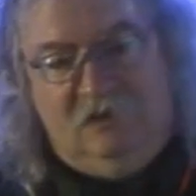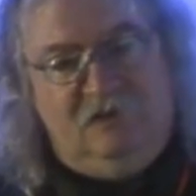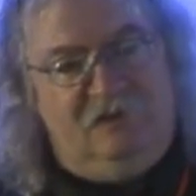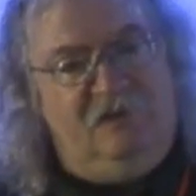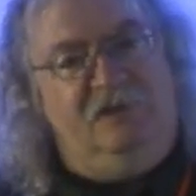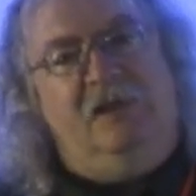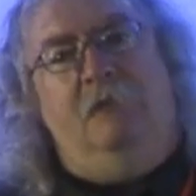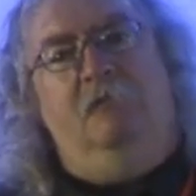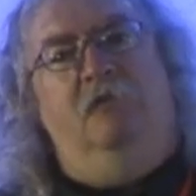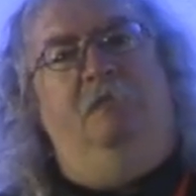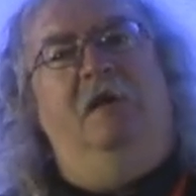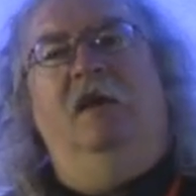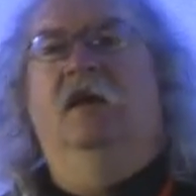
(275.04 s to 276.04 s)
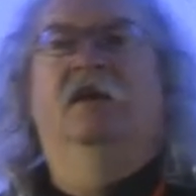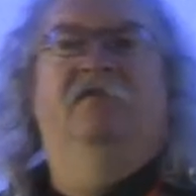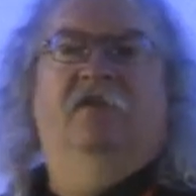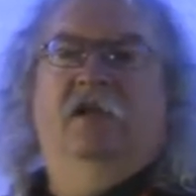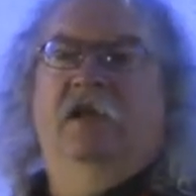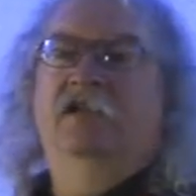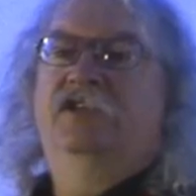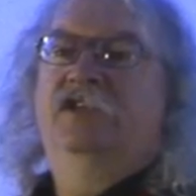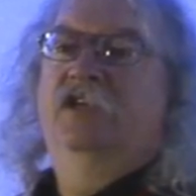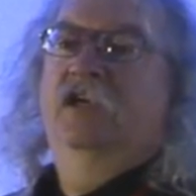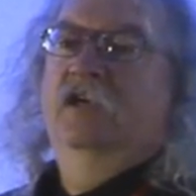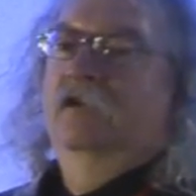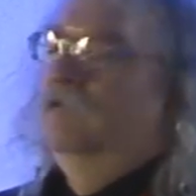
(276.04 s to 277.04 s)
It's the same with being a
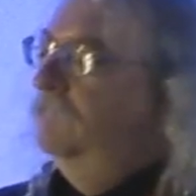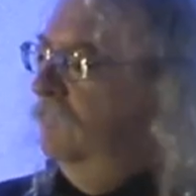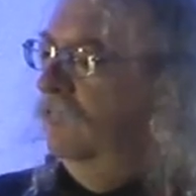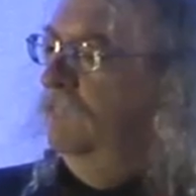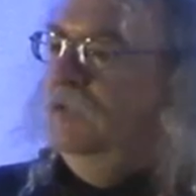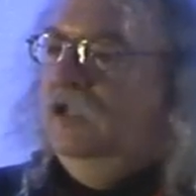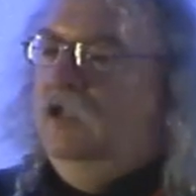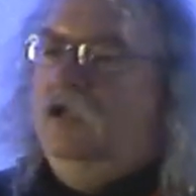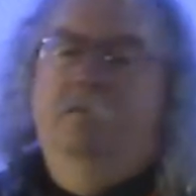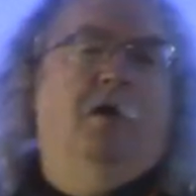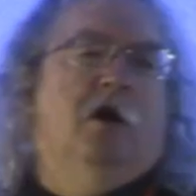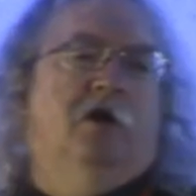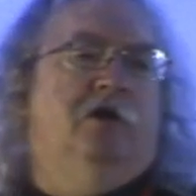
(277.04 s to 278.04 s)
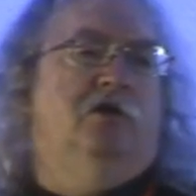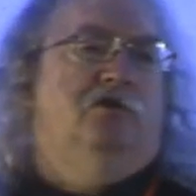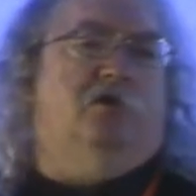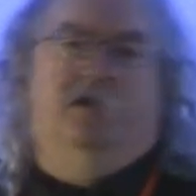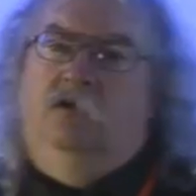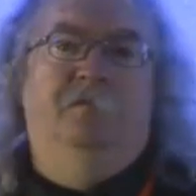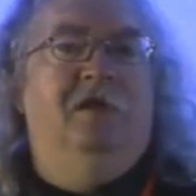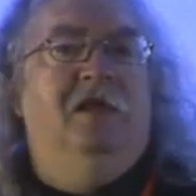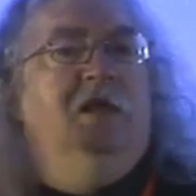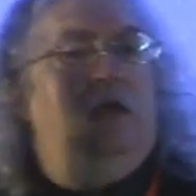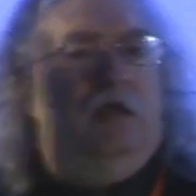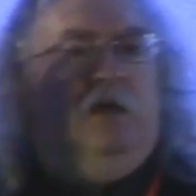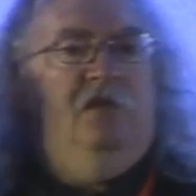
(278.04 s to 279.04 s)
Valencian or being a pine tree or
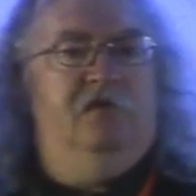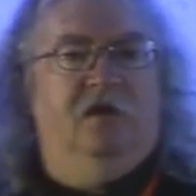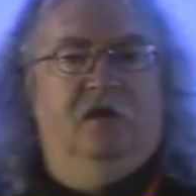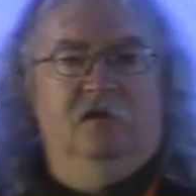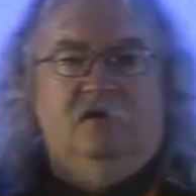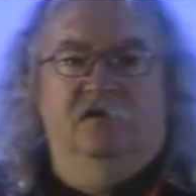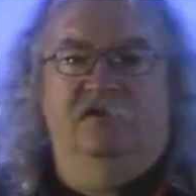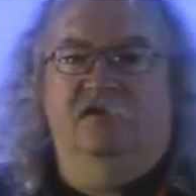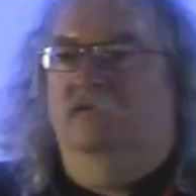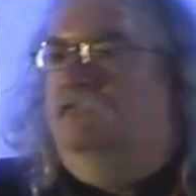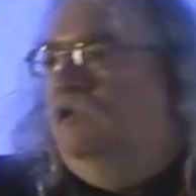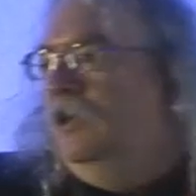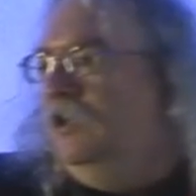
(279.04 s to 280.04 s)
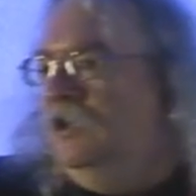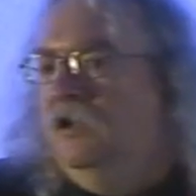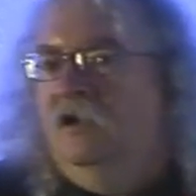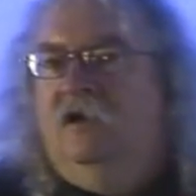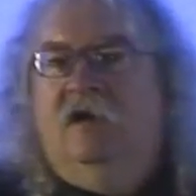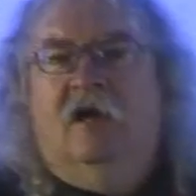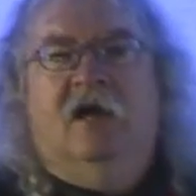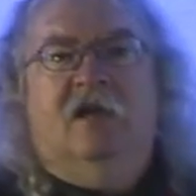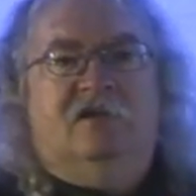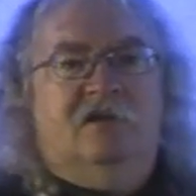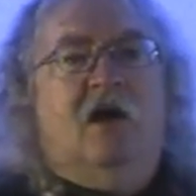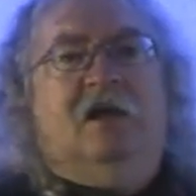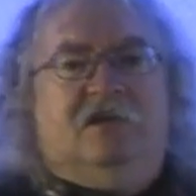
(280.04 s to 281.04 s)
being anything else, right?
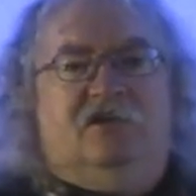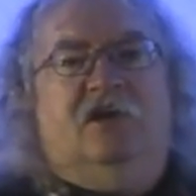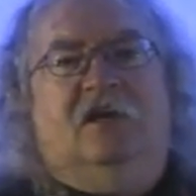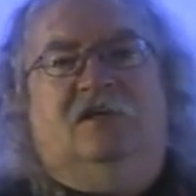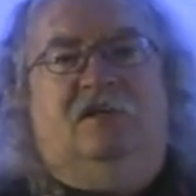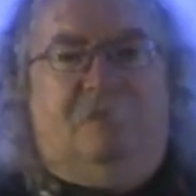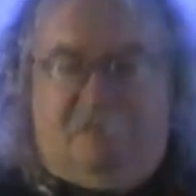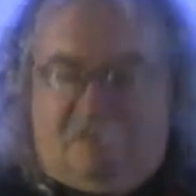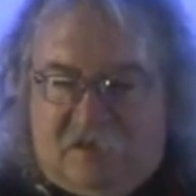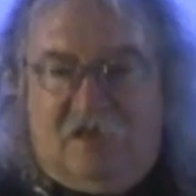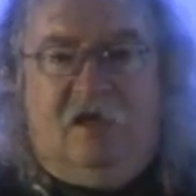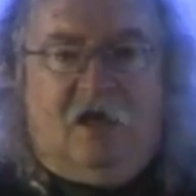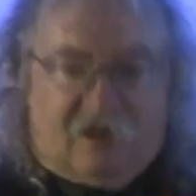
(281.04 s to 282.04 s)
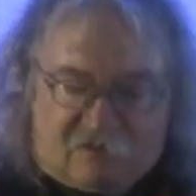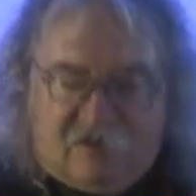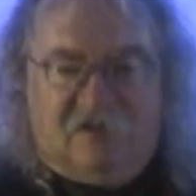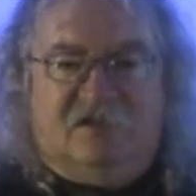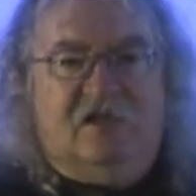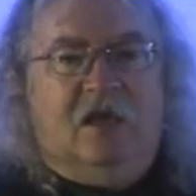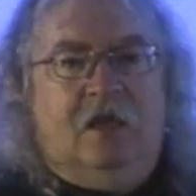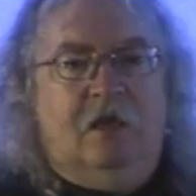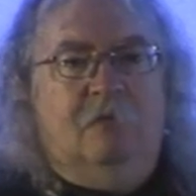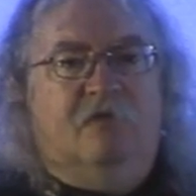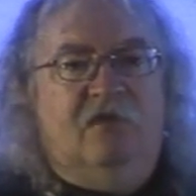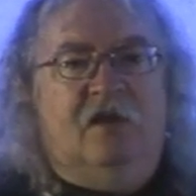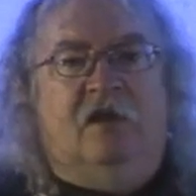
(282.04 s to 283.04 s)
It's not just being the
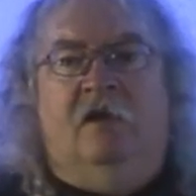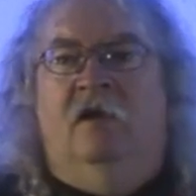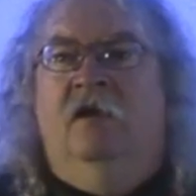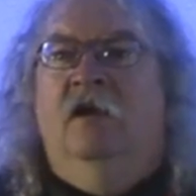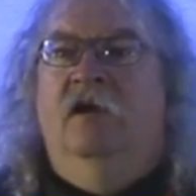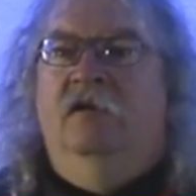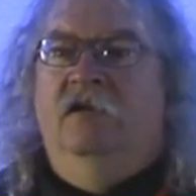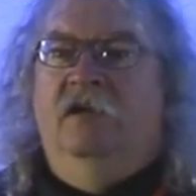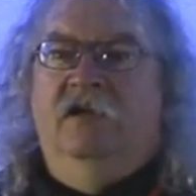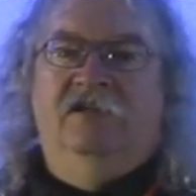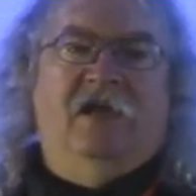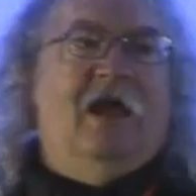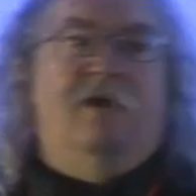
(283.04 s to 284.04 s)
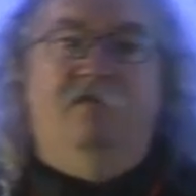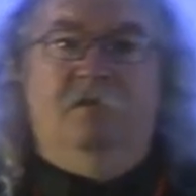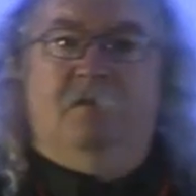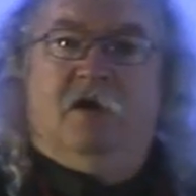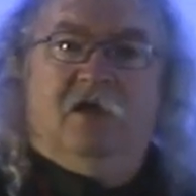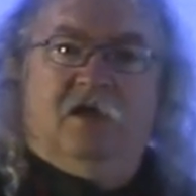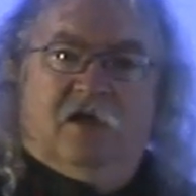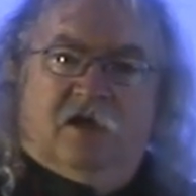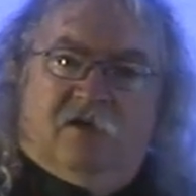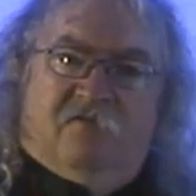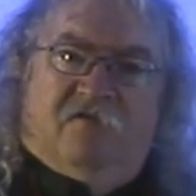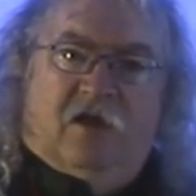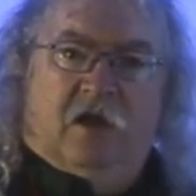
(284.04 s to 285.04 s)
same thing. Is everybody
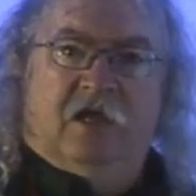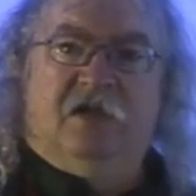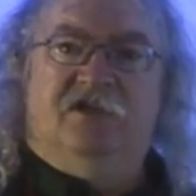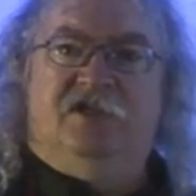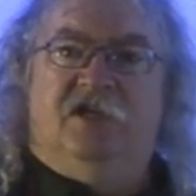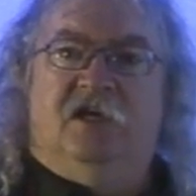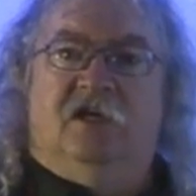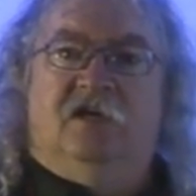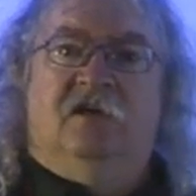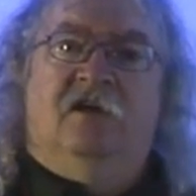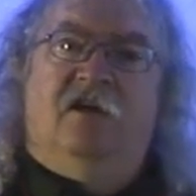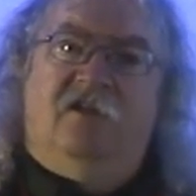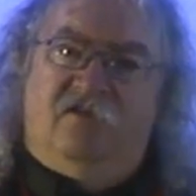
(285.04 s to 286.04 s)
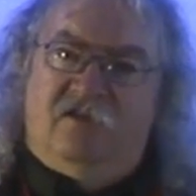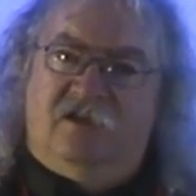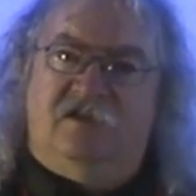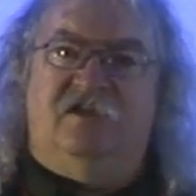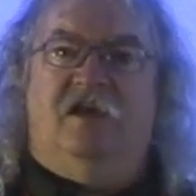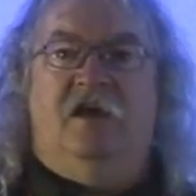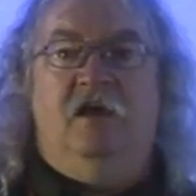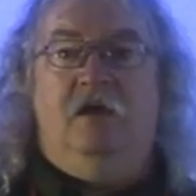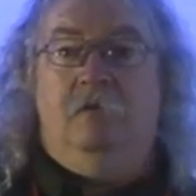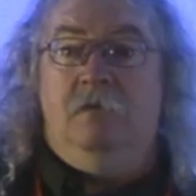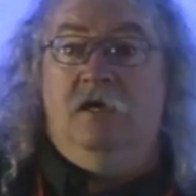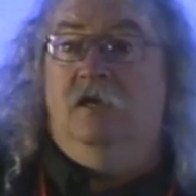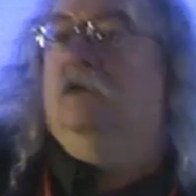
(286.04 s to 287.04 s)
in Valencia the
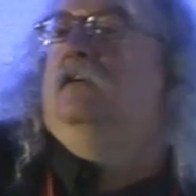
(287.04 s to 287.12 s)
same?